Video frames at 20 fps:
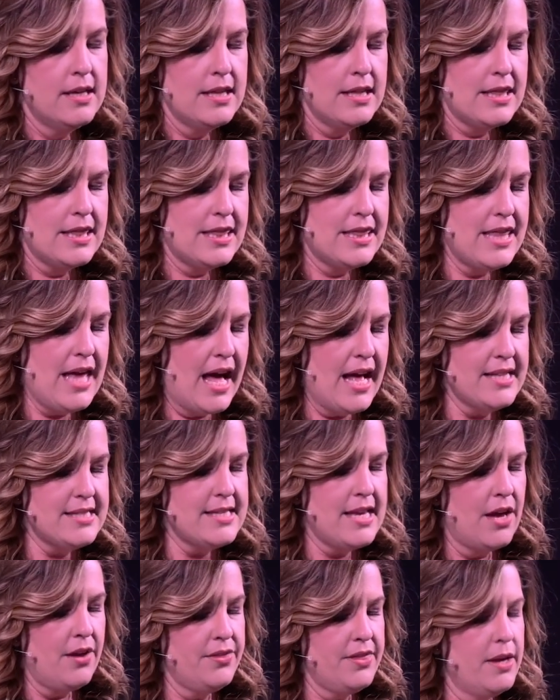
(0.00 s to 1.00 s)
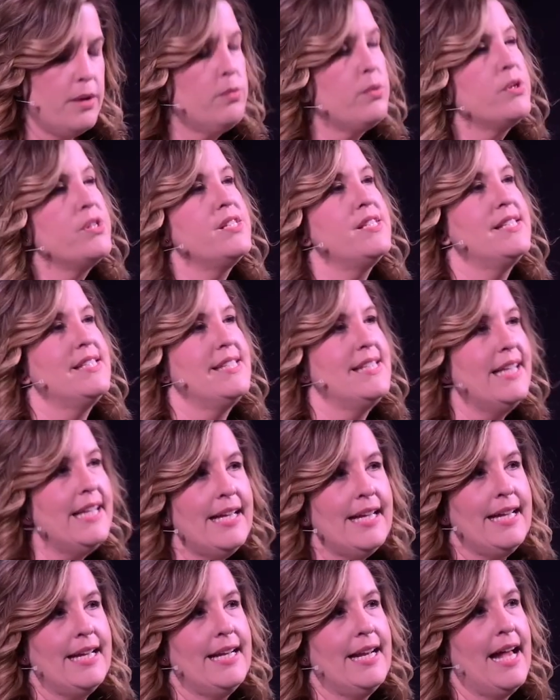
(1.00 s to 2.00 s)
that's how they were
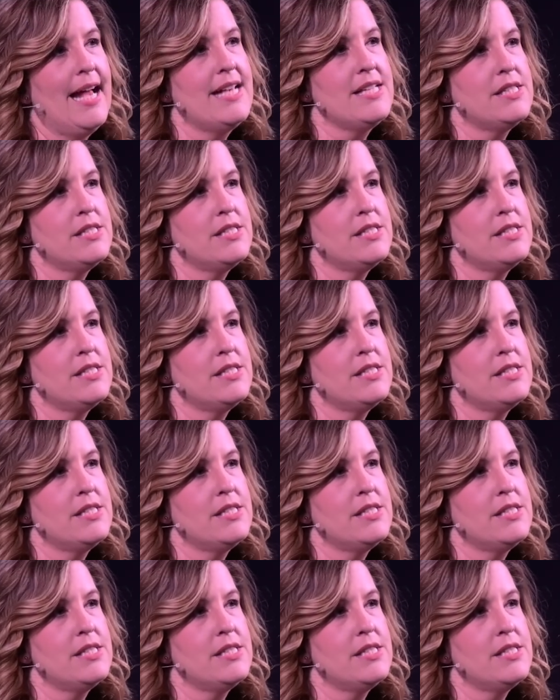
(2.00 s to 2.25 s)
seen as